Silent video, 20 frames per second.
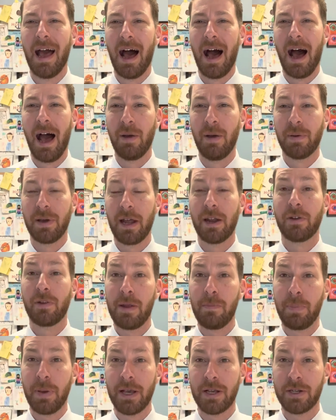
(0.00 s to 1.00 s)
Uh, we got a
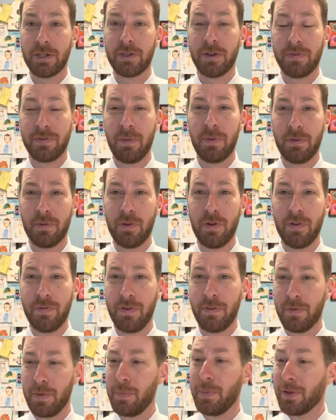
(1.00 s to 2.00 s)
great picture from the roof
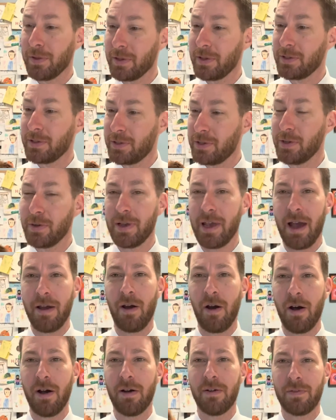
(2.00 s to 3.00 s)
of the building too. Yeah,
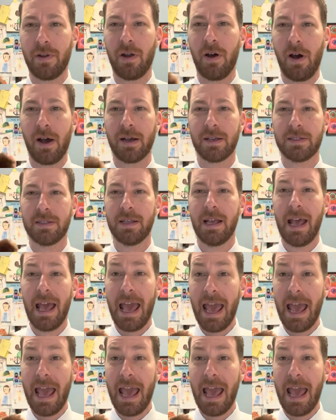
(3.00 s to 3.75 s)
all of our hawks.